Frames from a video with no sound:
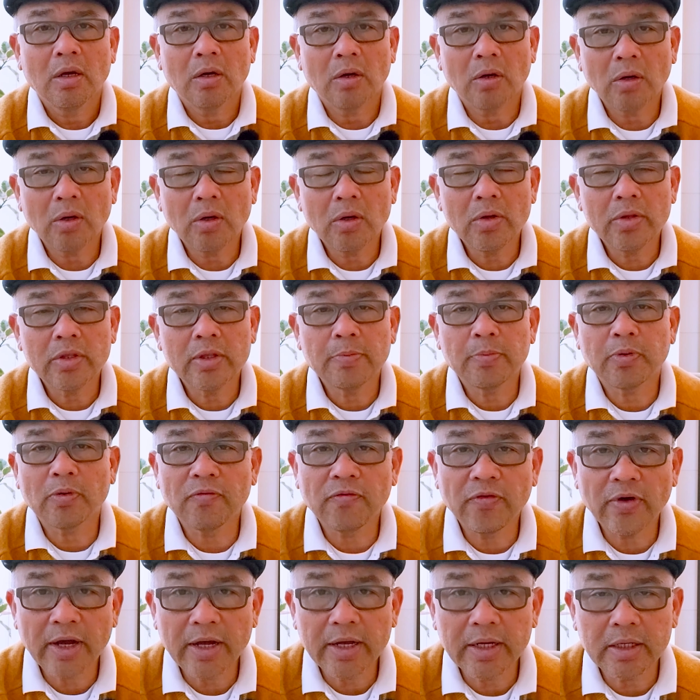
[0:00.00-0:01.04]
or the
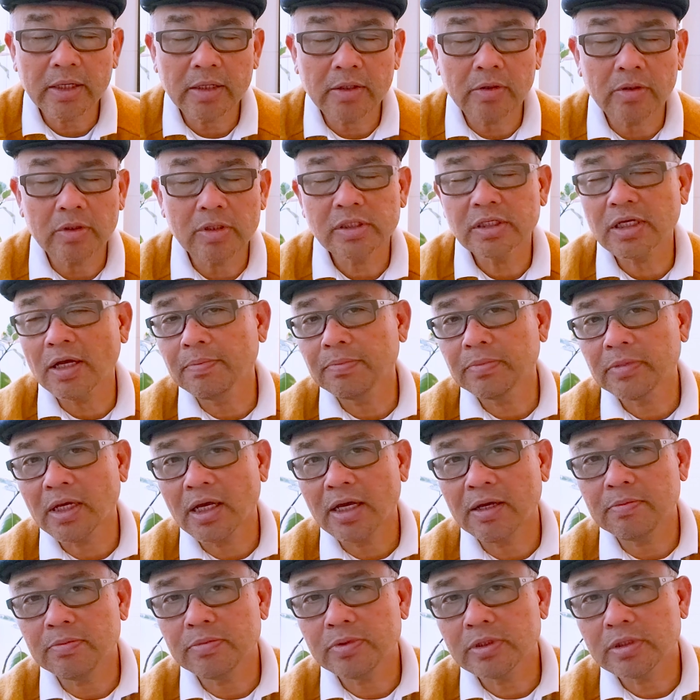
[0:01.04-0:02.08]
provider, or
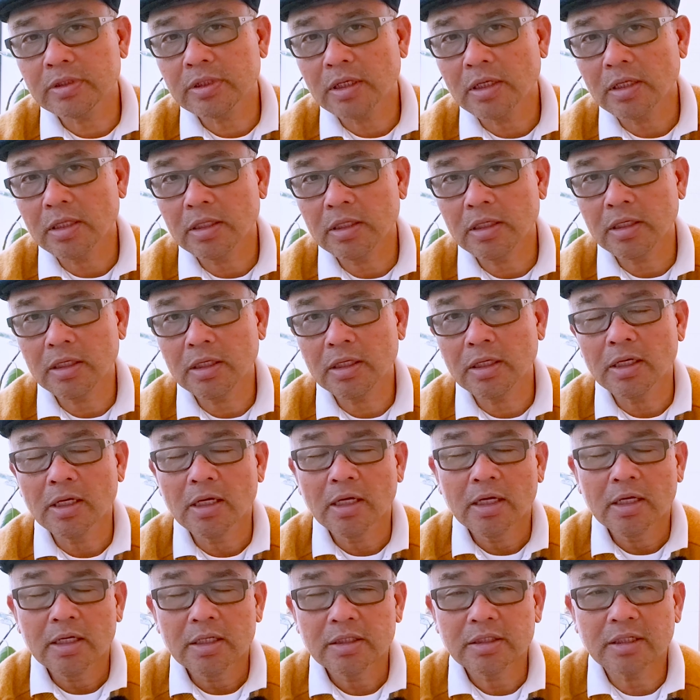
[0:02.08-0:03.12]
sometimes the
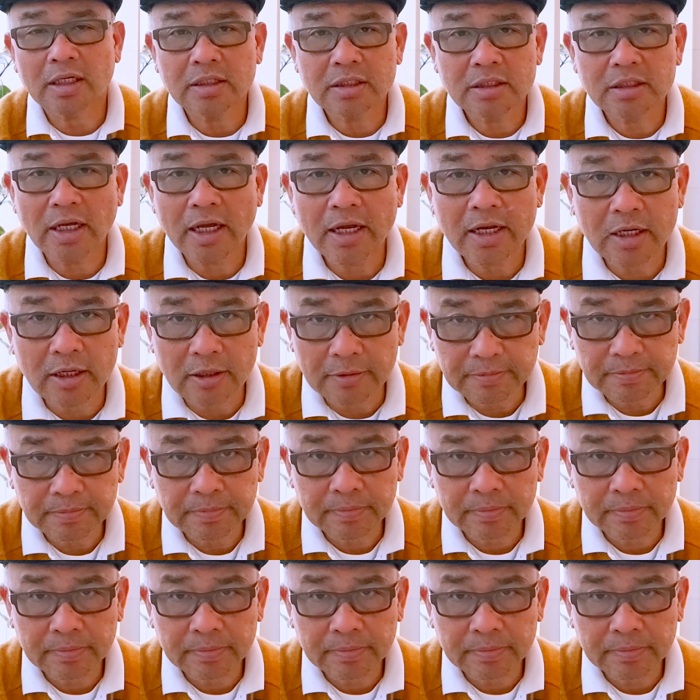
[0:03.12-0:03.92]
sustainer.